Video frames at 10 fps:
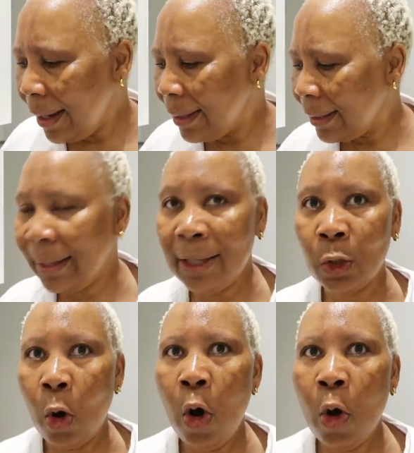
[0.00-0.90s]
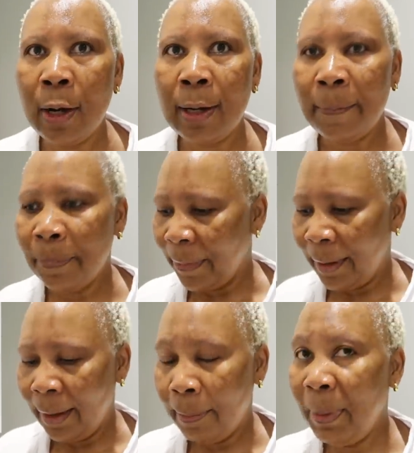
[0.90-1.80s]
is this all?
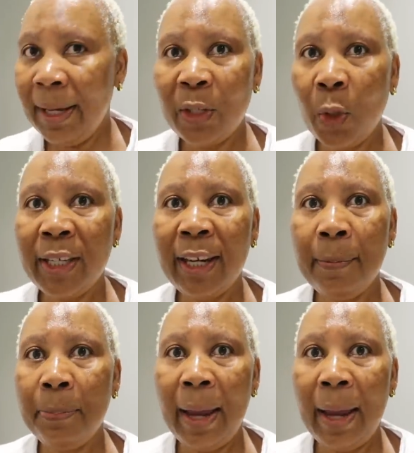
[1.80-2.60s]
Please don't tell.